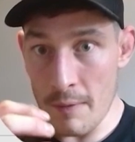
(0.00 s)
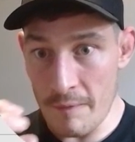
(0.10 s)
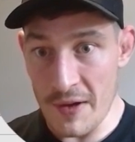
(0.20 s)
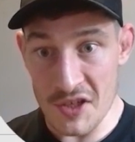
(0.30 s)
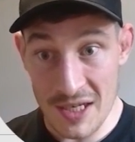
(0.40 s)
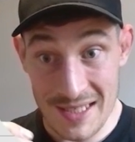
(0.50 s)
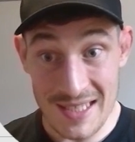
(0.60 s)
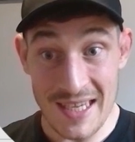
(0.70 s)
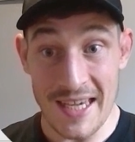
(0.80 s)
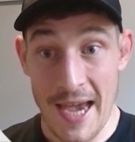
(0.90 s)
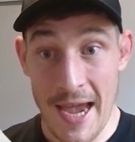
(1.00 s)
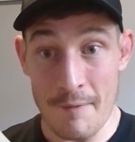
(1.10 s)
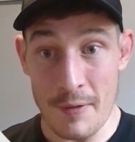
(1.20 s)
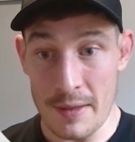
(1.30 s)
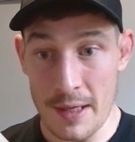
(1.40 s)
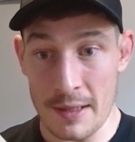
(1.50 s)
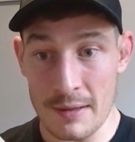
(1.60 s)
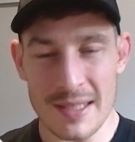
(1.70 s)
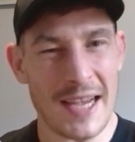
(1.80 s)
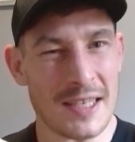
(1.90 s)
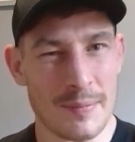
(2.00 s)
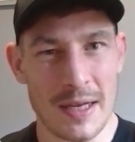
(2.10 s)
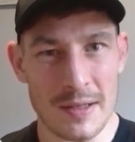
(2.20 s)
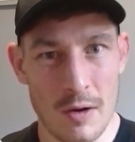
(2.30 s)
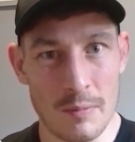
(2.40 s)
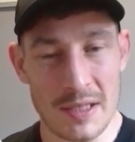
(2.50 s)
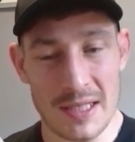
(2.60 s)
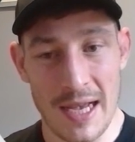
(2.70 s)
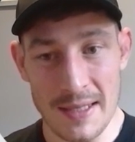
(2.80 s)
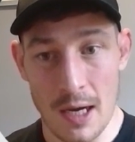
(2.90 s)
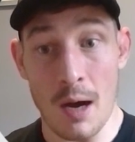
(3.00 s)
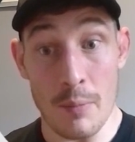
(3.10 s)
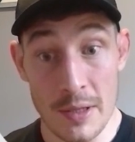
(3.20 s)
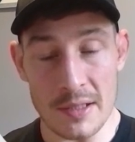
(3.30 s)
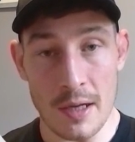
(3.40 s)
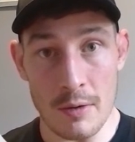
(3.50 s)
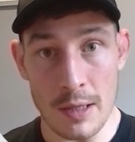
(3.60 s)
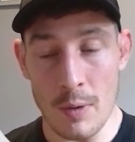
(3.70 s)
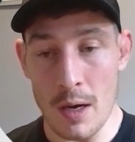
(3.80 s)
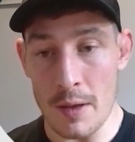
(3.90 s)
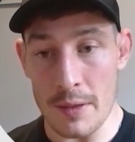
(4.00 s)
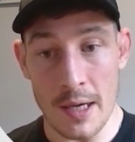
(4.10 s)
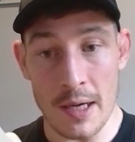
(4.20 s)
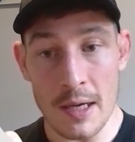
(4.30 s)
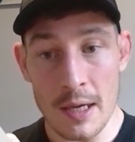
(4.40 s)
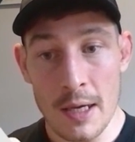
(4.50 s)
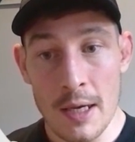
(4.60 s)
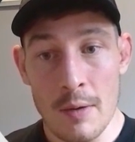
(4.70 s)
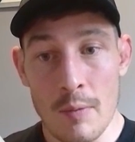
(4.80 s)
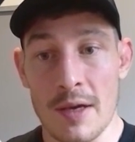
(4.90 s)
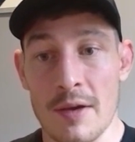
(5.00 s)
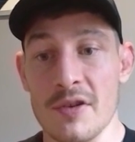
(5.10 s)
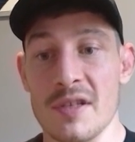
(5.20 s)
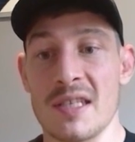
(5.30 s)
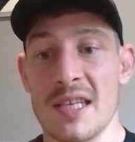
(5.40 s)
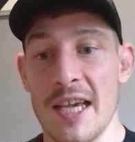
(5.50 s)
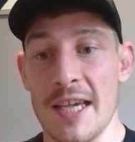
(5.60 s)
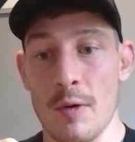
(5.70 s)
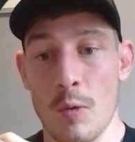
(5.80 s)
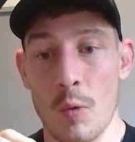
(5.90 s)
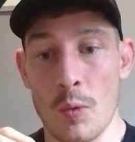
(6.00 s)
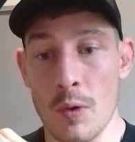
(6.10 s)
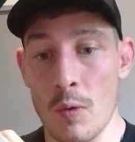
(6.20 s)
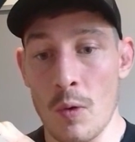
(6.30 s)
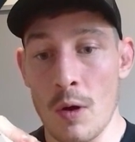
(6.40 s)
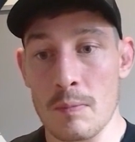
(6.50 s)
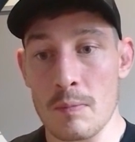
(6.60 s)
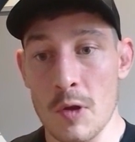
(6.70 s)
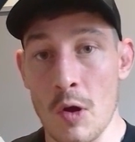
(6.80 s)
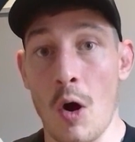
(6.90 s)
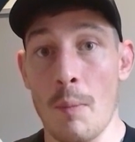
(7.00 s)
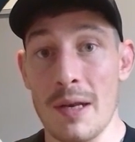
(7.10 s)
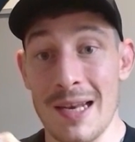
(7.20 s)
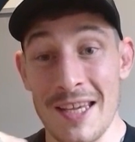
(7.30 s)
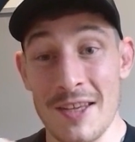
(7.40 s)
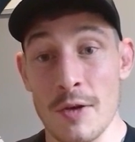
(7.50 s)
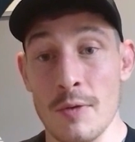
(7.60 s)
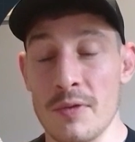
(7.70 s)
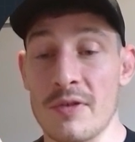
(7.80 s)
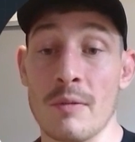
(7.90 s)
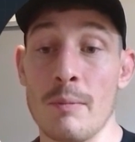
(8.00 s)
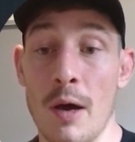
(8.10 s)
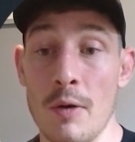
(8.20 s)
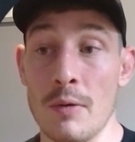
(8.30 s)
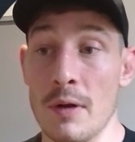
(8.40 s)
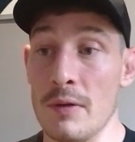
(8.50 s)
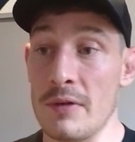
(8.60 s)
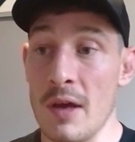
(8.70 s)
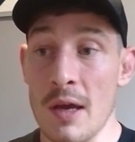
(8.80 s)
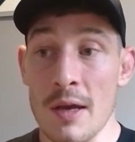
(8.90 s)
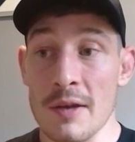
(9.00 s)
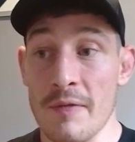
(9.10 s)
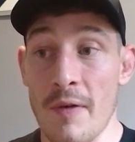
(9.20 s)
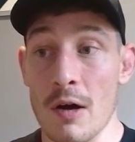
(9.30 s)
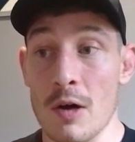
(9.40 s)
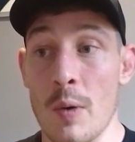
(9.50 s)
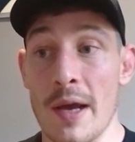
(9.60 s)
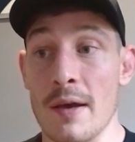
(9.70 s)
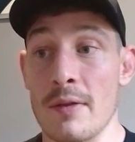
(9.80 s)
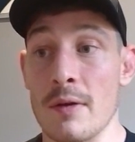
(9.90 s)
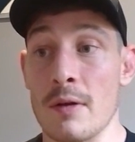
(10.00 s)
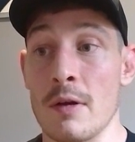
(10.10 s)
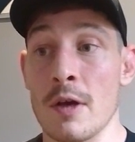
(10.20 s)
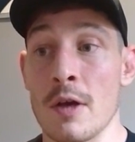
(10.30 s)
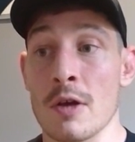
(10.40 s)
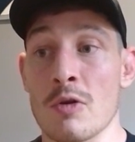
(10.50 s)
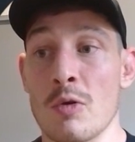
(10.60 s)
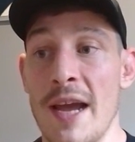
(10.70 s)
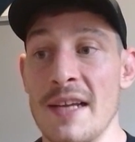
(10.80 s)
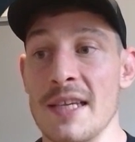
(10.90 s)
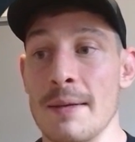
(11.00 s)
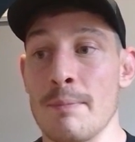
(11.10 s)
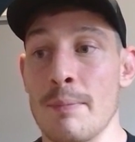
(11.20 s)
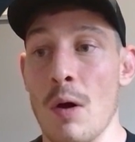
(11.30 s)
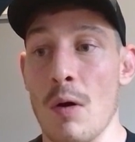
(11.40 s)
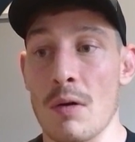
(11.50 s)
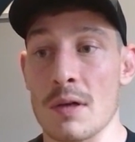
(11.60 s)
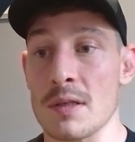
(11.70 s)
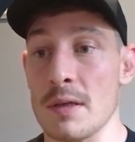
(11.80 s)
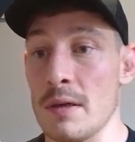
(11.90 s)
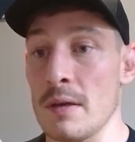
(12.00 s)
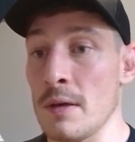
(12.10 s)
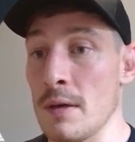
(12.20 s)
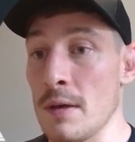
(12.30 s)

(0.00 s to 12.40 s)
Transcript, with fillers: visually see everything. It takes a bit of time to set up, but it's totally worth it. Where you can just see all your commonly used components. It's far quicker than creating blocks and